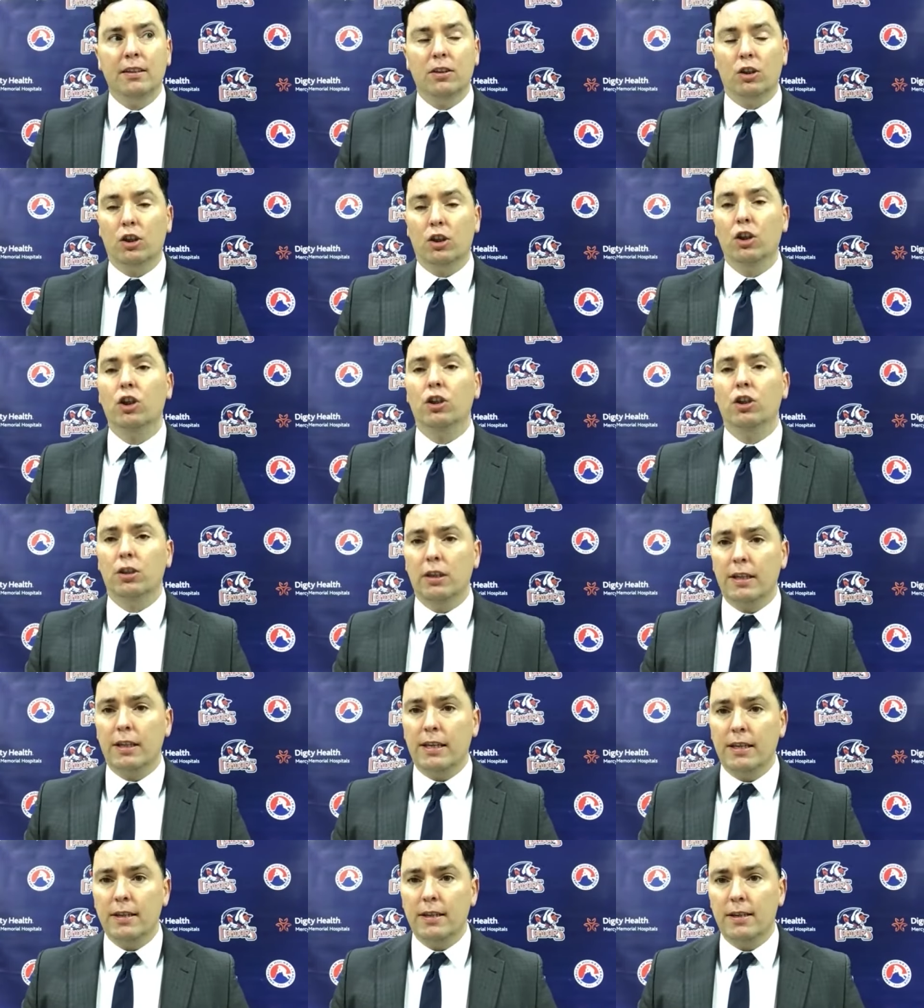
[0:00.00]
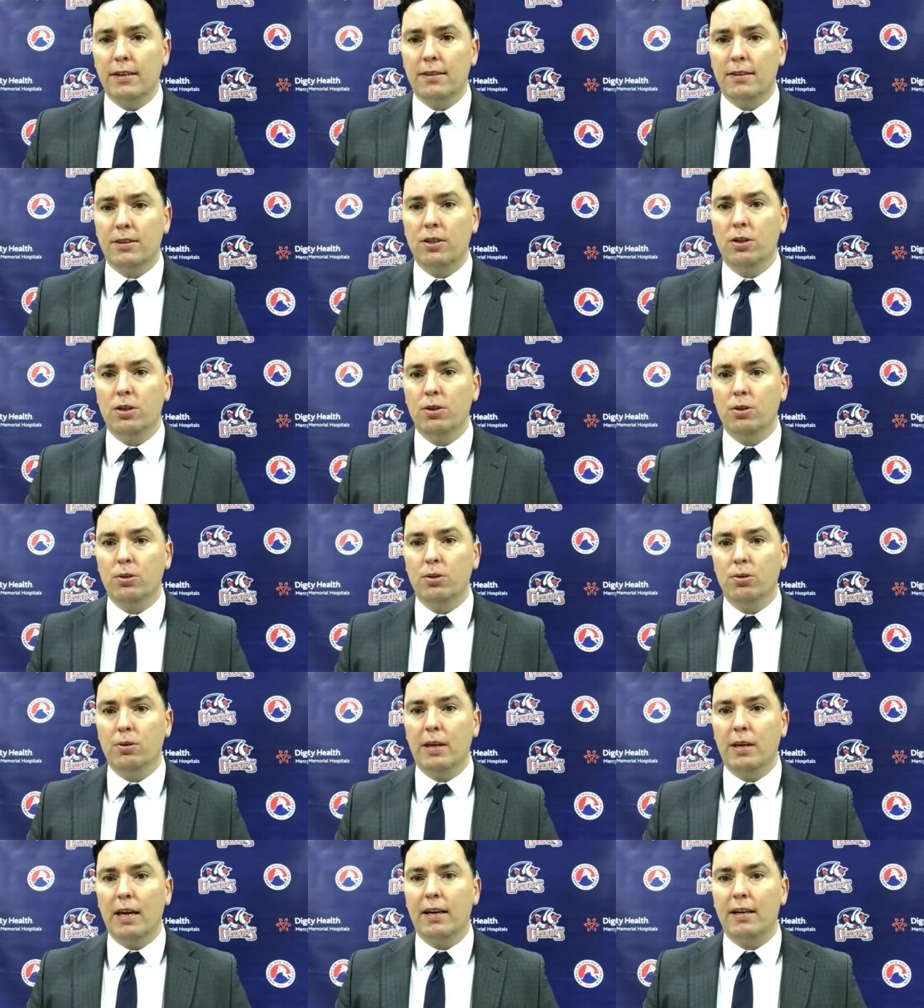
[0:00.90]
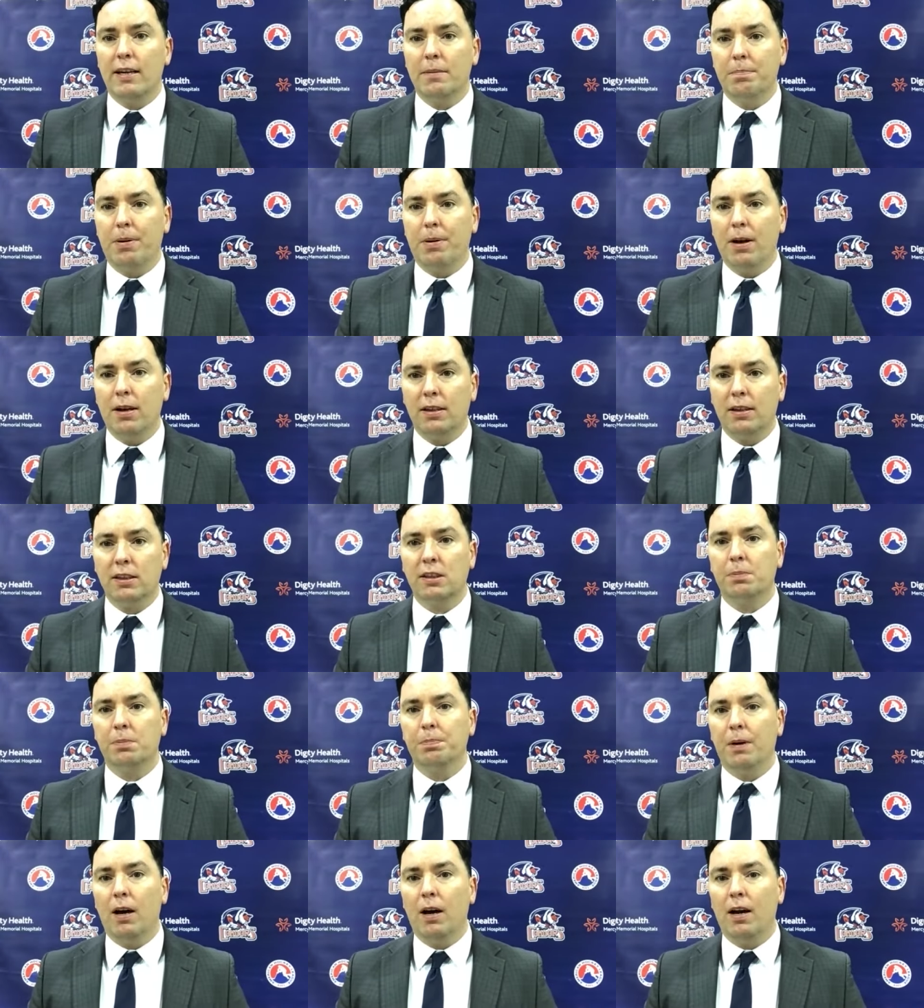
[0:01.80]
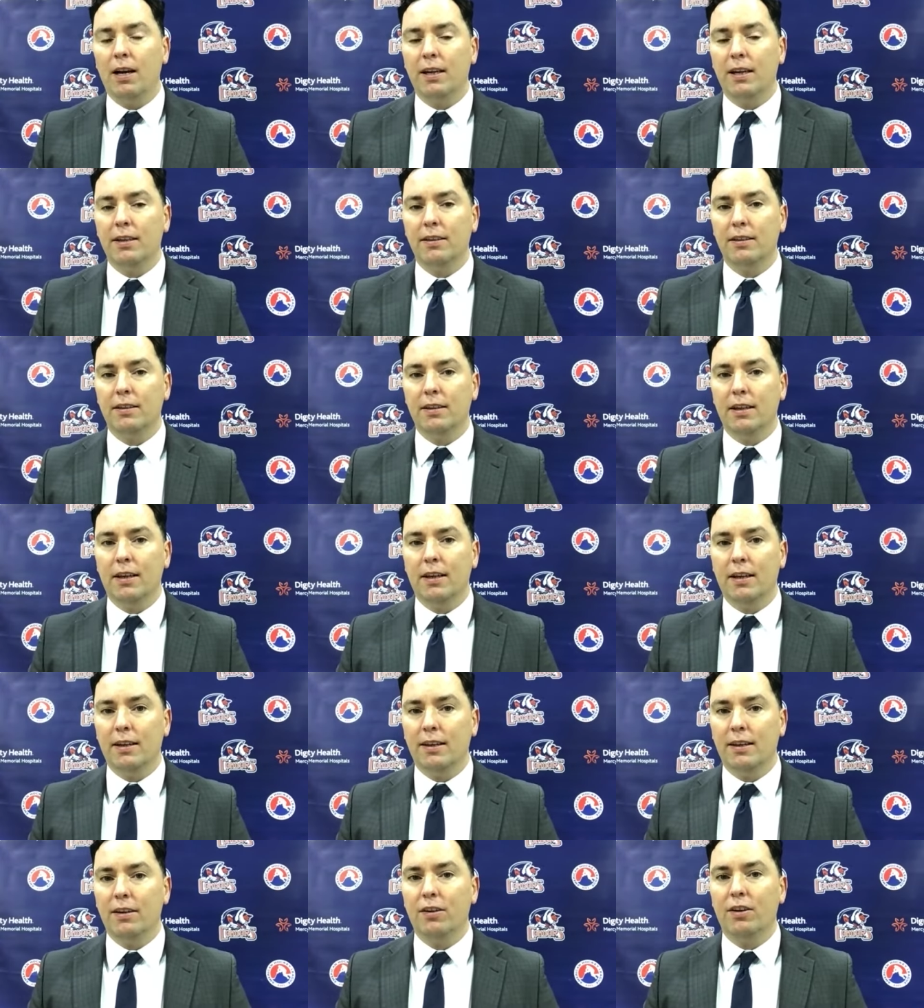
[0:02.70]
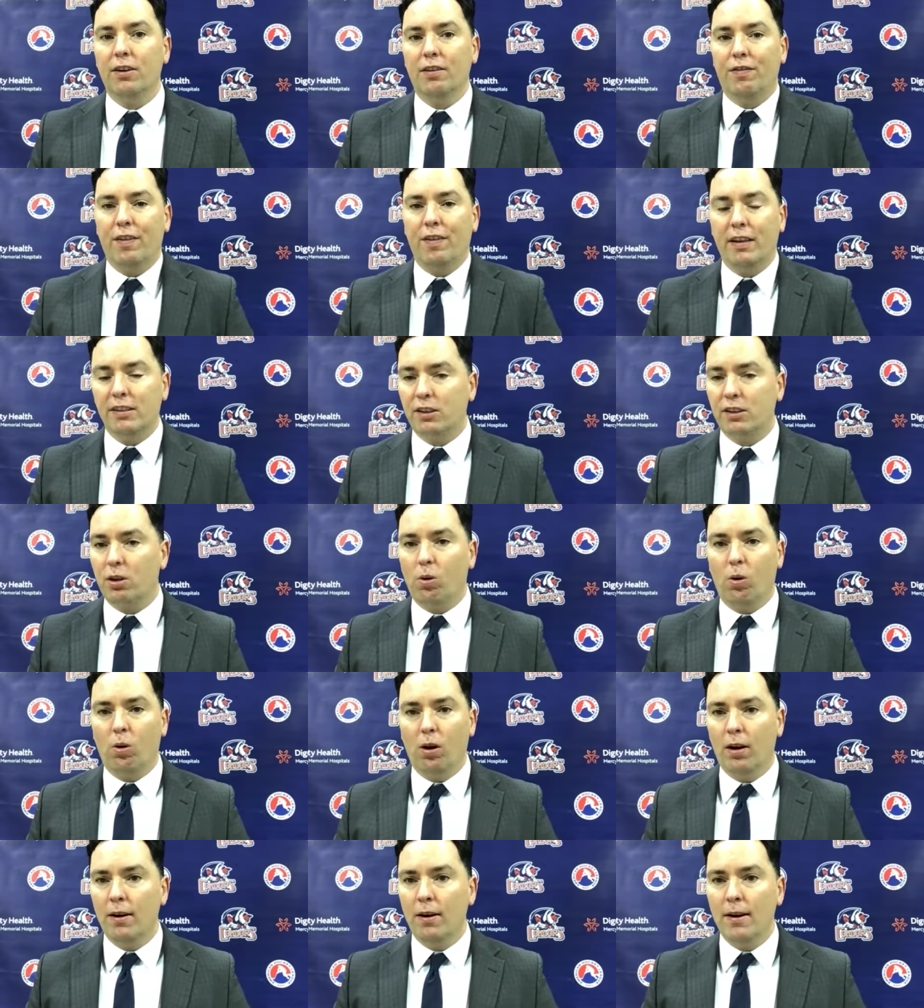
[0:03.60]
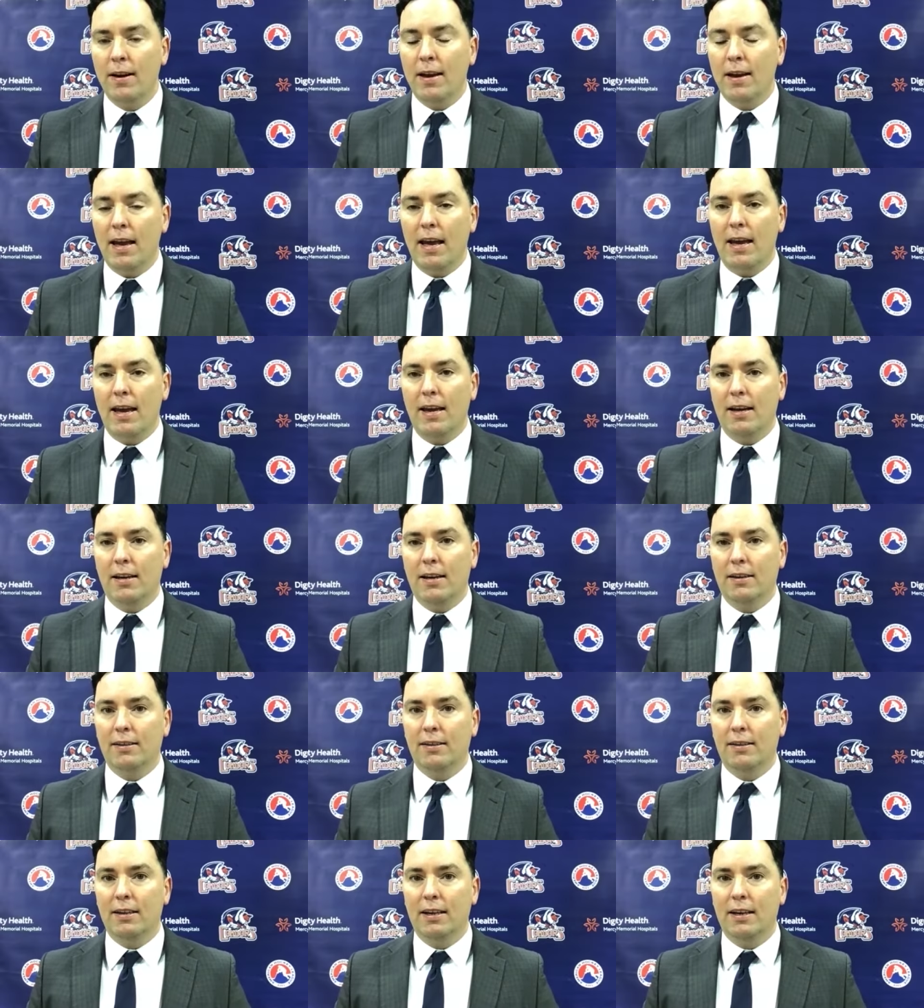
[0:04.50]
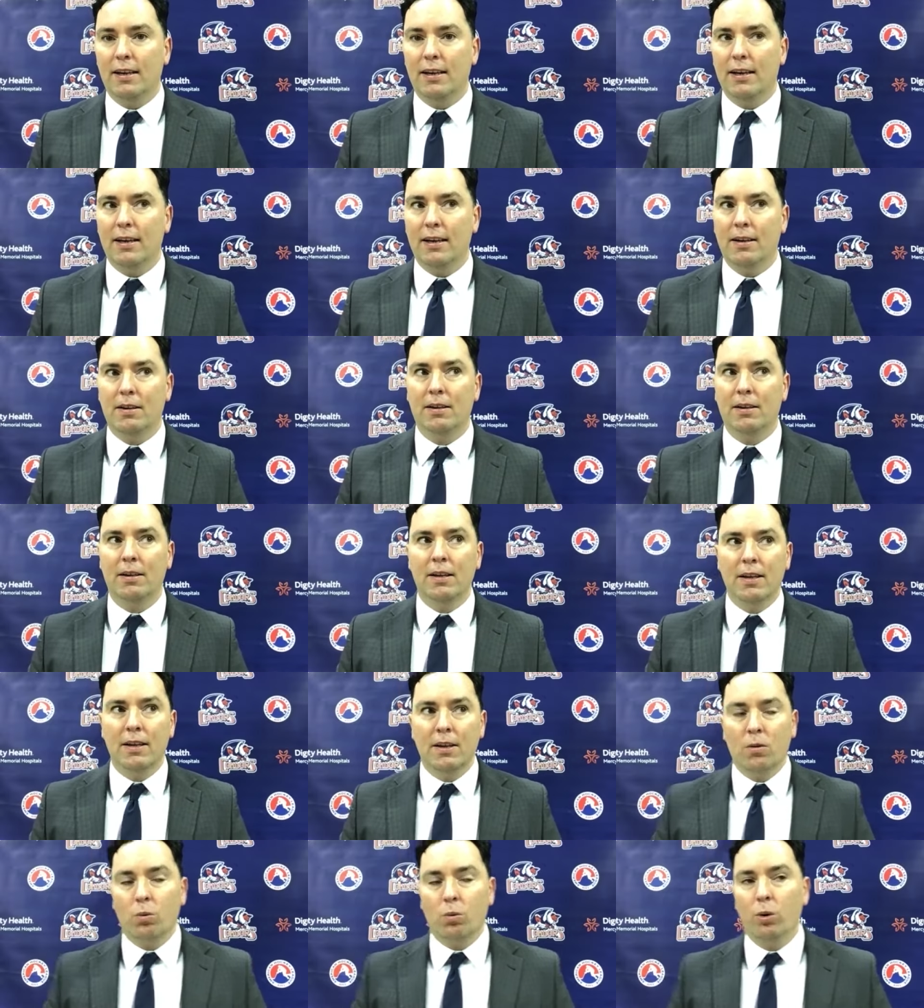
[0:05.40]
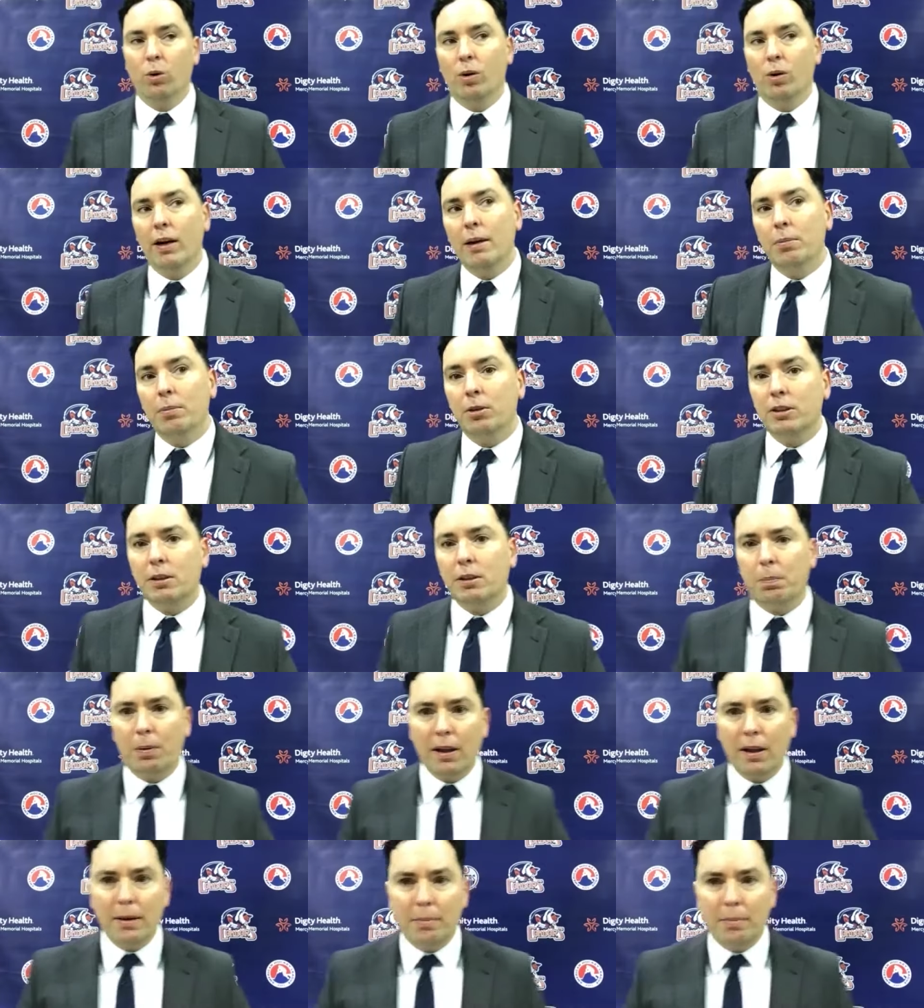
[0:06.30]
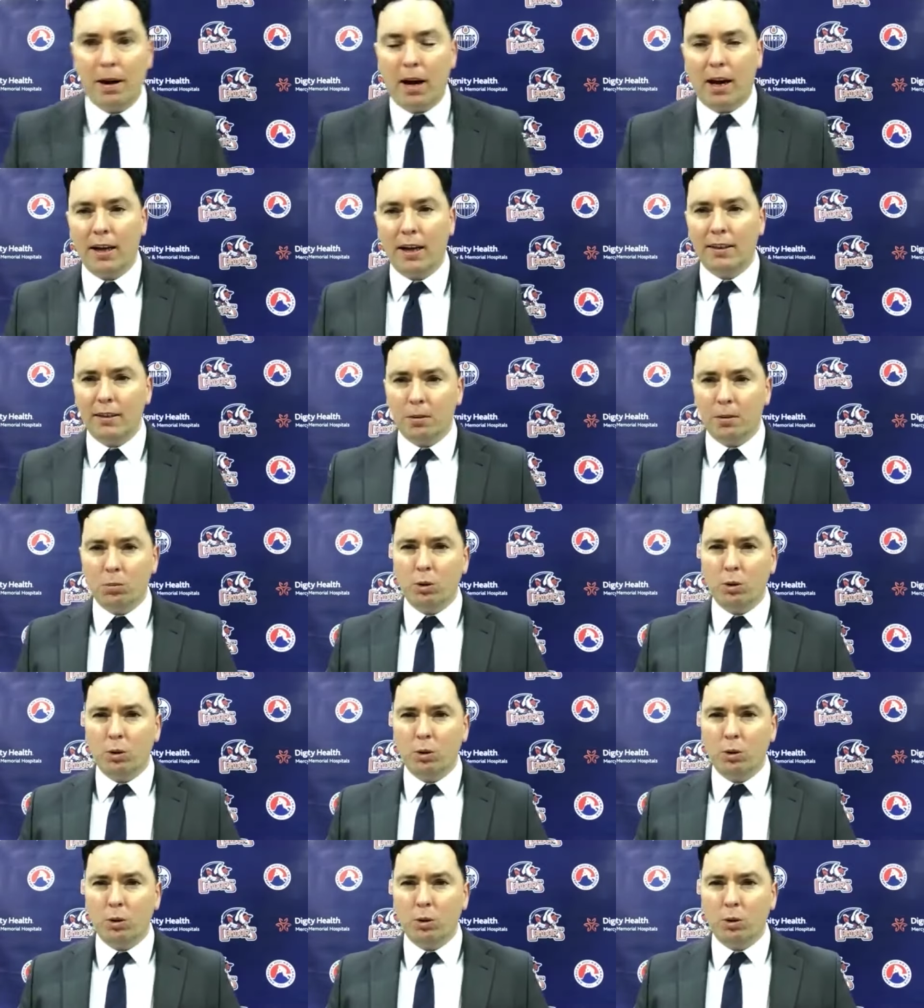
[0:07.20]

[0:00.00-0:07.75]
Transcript: early to getting pucks behind uh, their defense corps and uh, we were able to play behind them.